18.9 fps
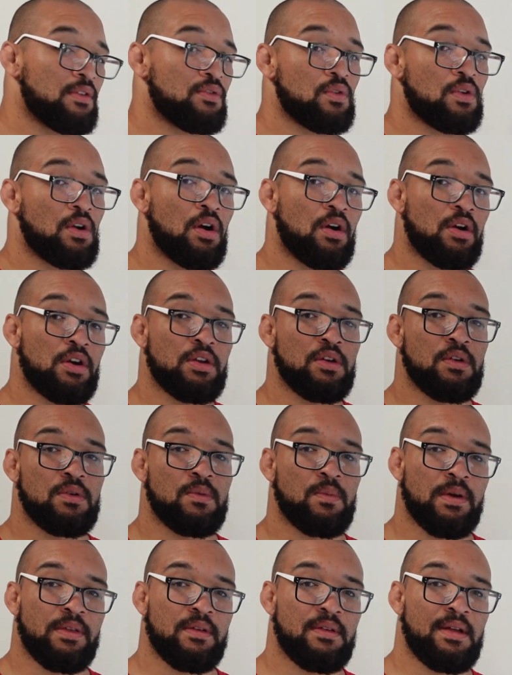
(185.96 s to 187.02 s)
do cardio,
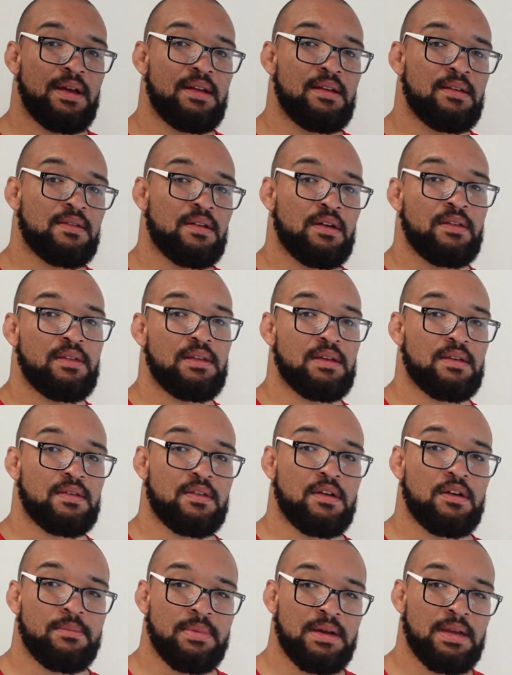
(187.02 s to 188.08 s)
whether that is on the
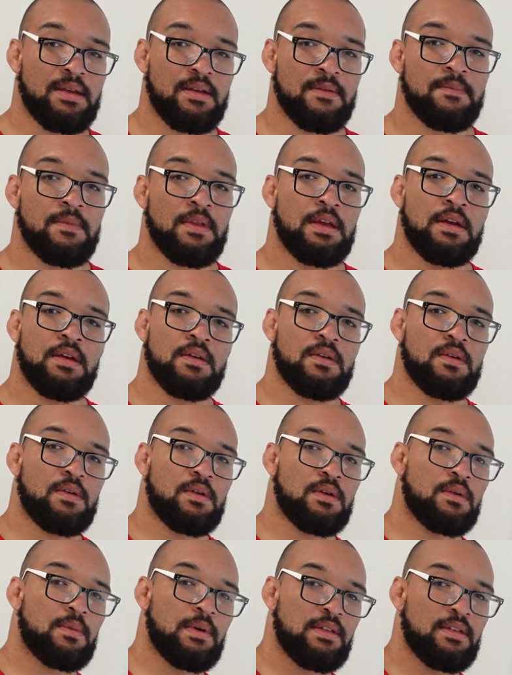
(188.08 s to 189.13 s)
assault bike
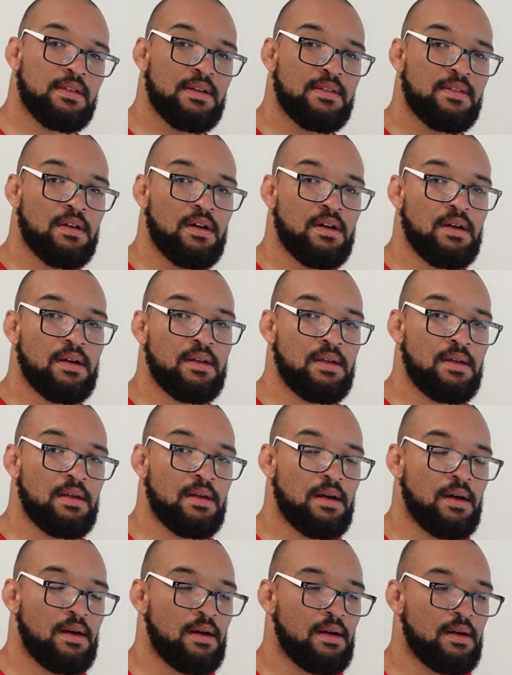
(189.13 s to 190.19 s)
or whether that's on
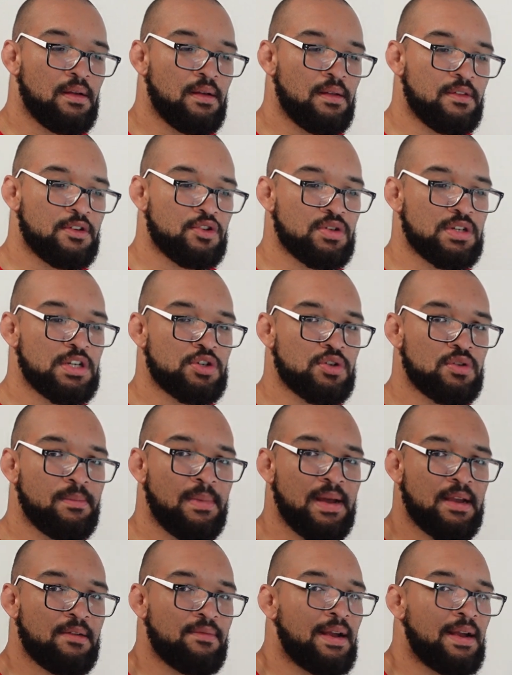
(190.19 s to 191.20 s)
the traditional bike.